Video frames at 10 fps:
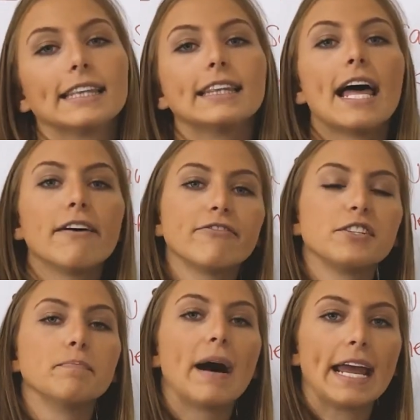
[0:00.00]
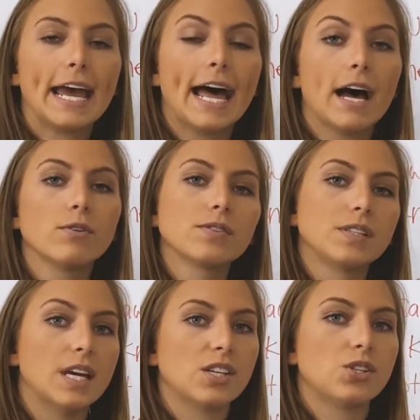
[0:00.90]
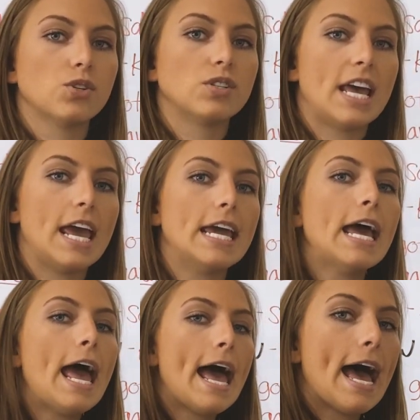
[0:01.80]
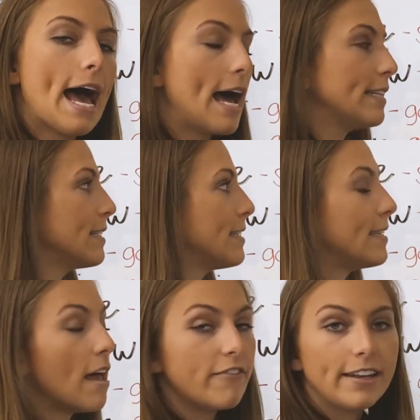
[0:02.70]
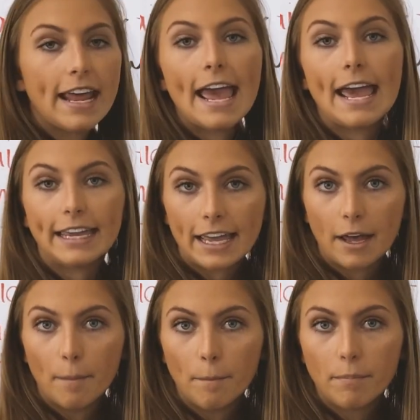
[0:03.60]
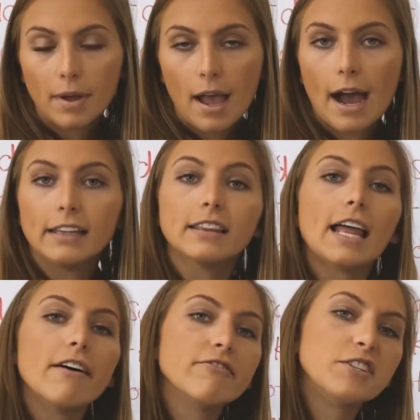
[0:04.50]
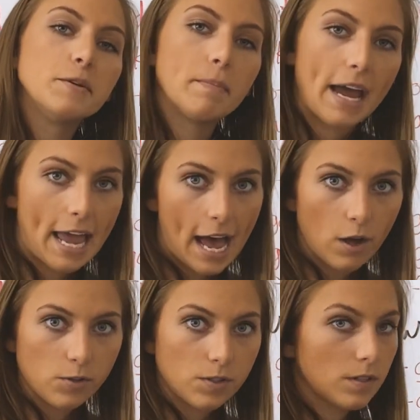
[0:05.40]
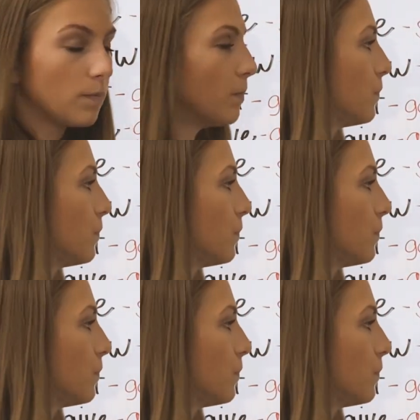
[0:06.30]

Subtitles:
left my house yesterday at 7 a.m. I left my house.